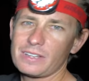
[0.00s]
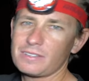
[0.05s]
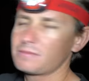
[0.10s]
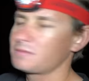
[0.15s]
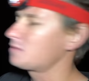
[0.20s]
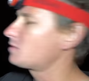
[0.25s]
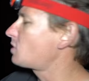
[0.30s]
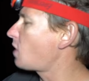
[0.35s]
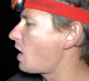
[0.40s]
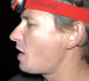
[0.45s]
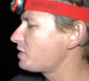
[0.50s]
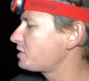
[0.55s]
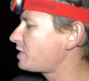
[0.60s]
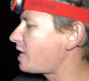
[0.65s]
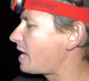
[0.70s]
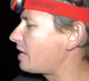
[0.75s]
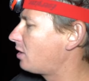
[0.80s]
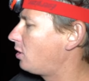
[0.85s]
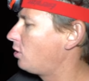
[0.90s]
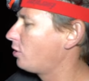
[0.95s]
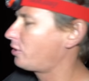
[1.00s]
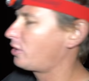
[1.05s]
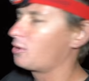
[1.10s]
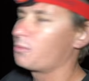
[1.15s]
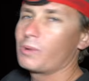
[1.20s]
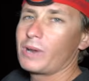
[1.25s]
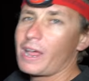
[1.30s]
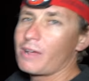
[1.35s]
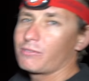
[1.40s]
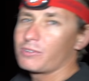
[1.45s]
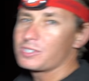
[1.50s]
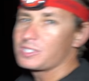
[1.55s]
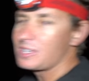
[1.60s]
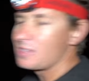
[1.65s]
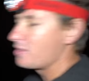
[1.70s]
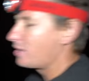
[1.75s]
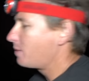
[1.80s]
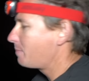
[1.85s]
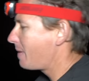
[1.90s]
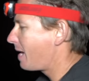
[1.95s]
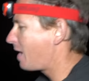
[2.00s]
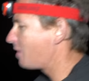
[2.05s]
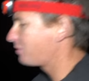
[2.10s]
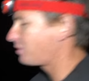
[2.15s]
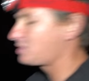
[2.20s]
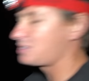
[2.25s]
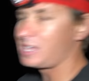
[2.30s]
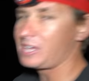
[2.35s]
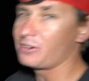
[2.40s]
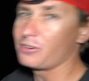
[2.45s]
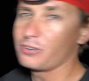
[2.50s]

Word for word: to toss that hook or whatever's in their mouth because they